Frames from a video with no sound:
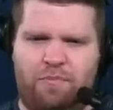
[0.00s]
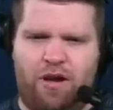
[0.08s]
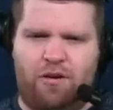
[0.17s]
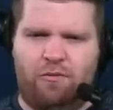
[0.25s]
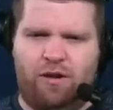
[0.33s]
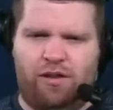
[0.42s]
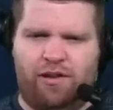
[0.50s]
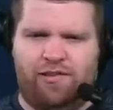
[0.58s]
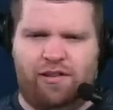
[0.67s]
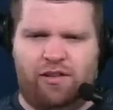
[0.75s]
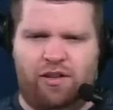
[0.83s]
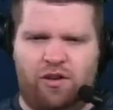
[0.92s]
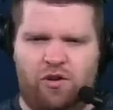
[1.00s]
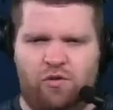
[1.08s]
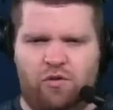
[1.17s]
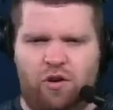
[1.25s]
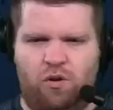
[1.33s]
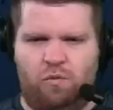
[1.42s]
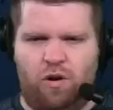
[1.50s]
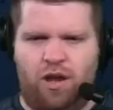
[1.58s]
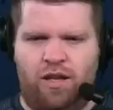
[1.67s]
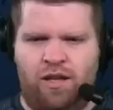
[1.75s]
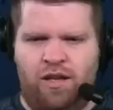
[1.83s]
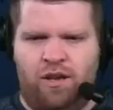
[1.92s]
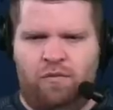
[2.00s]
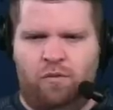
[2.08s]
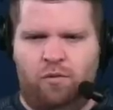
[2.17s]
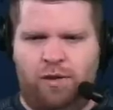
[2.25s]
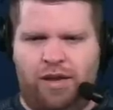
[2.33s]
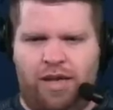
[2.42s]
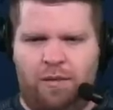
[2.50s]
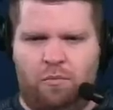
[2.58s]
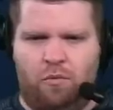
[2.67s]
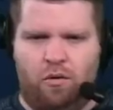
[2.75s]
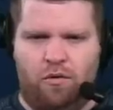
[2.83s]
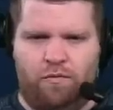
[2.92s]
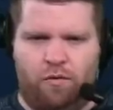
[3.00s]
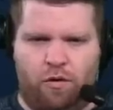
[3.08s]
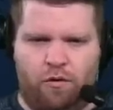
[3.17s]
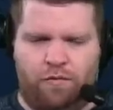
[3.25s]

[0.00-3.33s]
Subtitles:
but realistically, who or what would we get more for?